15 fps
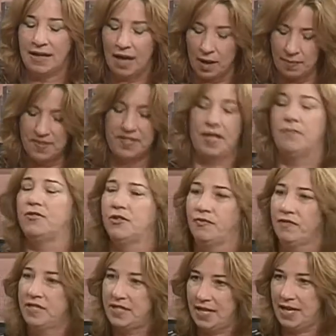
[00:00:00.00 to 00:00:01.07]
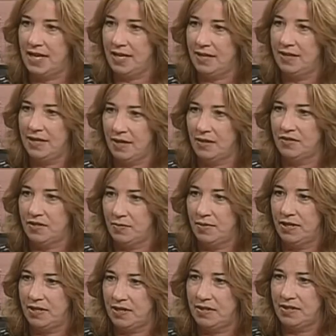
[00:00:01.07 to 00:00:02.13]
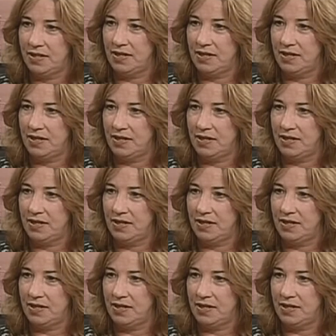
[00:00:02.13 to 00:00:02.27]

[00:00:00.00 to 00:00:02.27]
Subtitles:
helps them to retain the ultimate